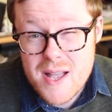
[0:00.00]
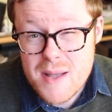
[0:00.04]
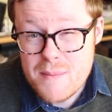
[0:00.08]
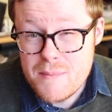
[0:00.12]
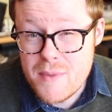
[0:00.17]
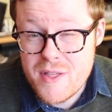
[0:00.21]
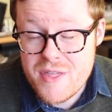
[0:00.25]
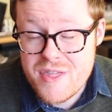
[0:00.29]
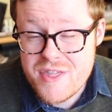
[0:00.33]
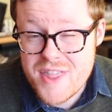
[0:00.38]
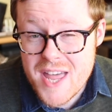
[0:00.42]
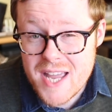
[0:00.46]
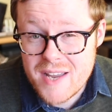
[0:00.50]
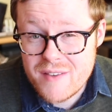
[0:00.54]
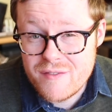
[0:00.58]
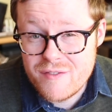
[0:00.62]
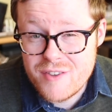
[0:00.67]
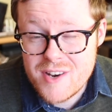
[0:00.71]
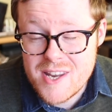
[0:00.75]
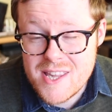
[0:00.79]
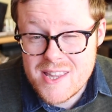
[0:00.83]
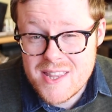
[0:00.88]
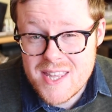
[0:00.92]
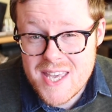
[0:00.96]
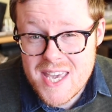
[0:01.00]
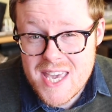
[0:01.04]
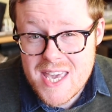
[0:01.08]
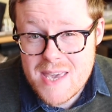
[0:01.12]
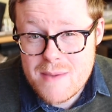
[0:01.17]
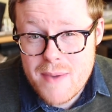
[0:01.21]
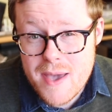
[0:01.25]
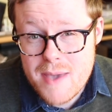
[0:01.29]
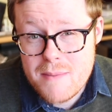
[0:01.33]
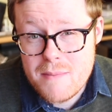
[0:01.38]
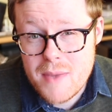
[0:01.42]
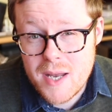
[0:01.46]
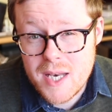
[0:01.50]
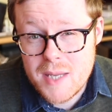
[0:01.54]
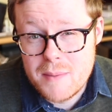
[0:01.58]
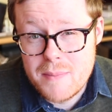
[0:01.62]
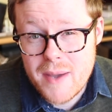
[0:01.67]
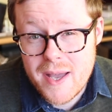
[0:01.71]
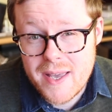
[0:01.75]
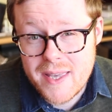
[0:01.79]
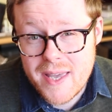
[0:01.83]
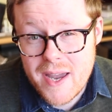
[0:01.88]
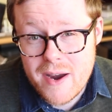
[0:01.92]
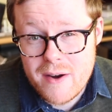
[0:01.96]
But thankfully the eBay money
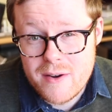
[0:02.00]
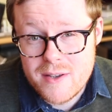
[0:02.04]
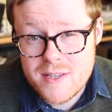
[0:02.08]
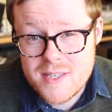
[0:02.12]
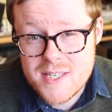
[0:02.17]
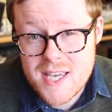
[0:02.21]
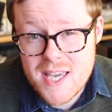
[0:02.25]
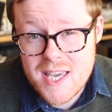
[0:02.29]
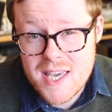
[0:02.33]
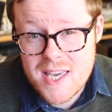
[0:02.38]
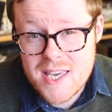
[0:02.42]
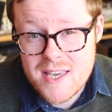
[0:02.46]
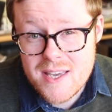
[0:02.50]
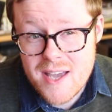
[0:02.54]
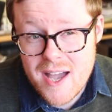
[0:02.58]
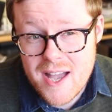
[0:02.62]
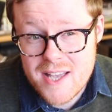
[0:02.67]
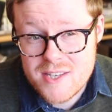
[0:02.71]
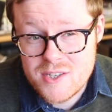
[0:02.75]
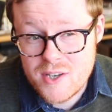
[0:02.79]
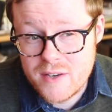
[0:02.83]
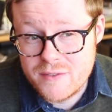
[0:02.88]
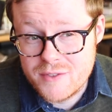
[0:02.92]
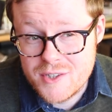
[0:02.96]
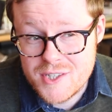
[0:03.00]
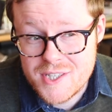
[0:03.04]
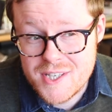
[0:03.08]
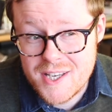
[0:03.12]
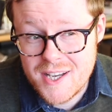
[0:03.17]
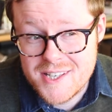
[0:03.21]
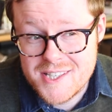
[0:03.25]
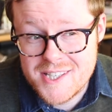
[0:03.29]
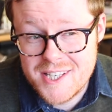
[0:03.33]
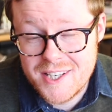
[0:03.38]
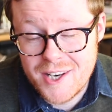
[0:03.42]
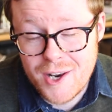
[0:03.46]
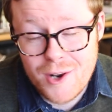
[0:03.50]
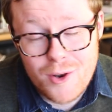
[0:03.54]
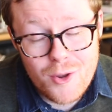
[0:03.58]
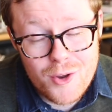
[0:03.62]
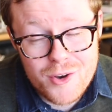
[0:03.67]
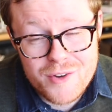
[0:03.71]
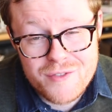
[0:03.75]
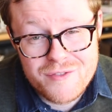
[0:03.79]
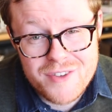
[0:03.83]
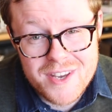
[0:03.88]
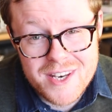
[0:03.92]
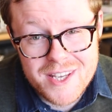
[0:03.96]
back guarantee, as I've discussed in a
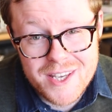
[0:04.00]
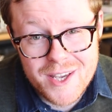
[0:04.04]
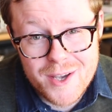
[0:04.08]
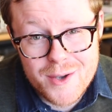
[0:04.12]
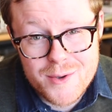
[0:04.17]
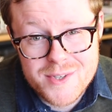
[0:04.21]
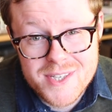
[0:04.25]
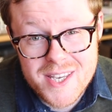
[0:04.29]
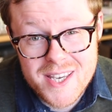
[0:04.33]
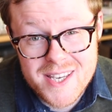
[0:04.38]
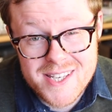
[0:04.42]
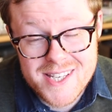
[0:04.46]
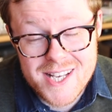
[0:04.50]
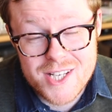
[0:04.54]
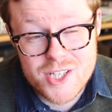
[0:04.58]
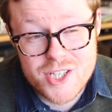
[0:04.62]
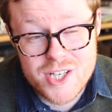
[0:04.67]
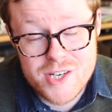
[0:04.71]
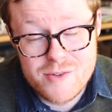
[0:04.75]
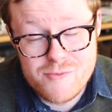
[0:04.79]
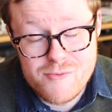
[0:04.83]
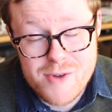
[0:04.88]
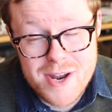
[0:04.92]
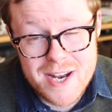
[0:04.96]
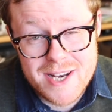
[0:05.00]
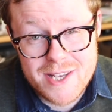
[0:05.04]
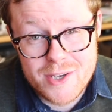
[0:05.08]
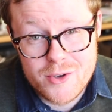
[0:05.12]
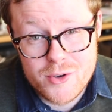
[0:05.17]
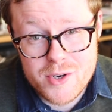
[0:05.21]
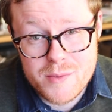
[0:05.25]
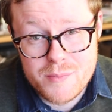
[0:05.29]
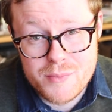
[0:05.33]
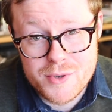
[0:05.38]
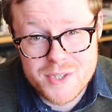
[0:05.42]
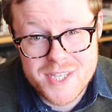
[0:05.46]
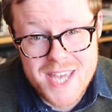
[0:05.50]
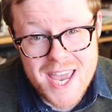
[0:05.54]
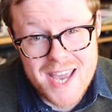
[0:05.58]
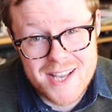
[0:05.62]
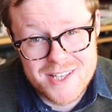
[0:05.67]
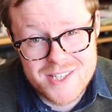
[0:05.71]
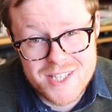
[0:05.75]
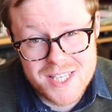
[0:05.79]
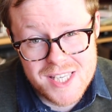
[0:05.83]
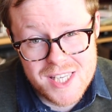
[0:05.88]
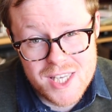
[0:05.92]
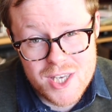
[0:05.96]
lot of videos, is actually really good at
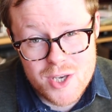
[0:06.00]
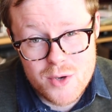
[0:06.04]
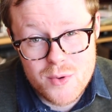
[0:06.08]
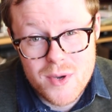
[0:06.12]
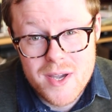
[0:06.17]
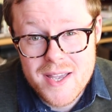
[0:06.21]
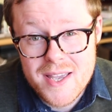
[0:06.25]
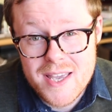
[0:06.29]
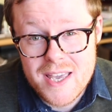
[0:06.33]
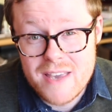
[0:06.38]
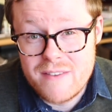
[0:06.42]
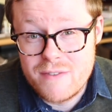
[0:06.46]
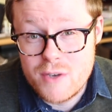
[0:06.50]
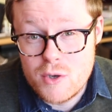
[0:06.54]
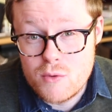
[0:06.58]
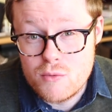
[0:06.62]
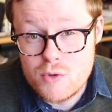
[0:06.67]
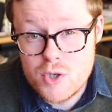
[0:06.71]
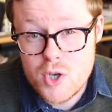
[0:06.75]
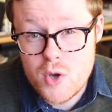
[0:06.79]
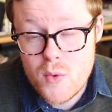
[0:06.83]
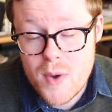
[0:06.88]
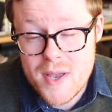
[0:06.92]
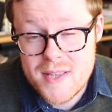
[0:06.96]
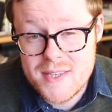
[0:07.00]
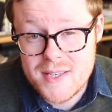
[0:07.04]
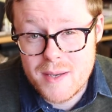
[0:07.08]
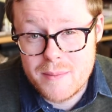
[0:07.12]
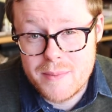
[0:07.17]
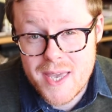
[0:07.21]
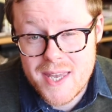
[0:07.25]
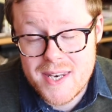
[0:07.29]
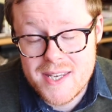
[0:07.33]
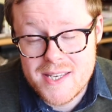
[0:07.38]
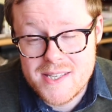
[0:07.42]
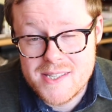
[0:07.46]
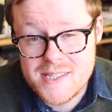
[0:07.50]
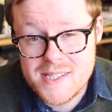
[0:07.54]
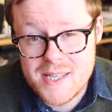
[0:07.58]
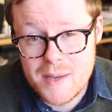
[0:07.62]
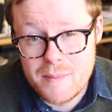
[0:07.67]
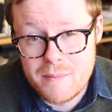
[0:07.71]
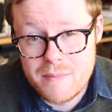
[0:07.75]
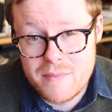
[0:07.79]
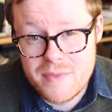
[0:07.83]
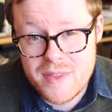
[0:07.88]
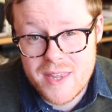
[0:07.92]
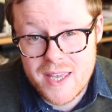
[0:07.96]
protecting you if you do end up getting
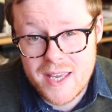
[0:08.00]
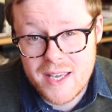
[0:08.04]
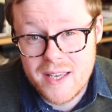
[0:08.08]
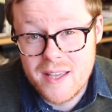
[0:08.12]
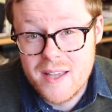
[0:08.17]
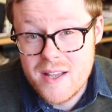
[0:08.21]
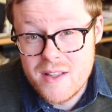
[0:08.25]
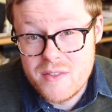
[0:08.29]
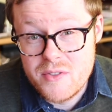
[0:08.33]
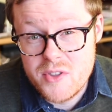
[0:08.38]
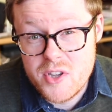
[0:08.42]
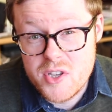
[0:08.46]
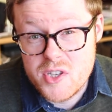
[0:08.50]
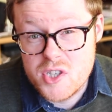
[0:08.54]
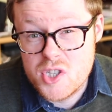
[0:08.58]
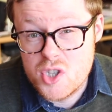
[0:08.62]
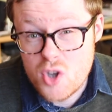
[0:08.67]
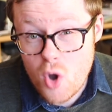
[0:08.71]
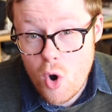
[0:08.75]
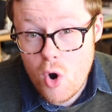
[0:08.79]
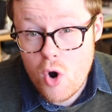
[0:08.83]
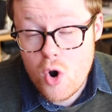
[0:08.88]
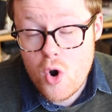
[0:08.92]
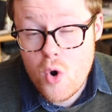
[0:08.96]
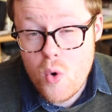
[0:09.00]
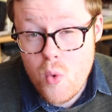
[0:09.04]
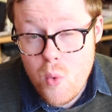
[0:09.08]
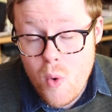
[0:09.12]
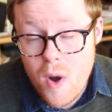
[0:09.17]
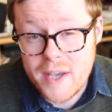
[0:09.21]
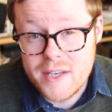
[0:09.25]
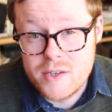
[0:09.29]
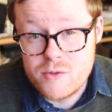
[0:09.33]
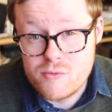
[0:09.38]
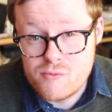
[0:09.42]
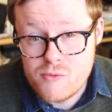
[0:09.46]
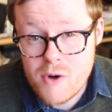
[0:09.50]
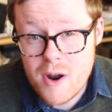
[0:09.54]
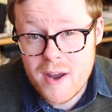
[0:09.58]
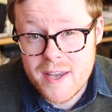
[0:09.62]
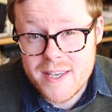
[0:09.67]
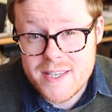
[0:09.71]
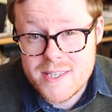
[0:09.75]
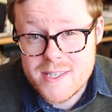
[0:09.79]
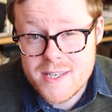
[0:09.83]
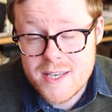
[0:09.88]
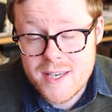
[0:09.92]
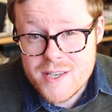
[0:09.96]
something that's not quite
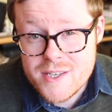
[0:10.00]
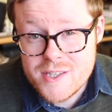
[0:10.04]
right.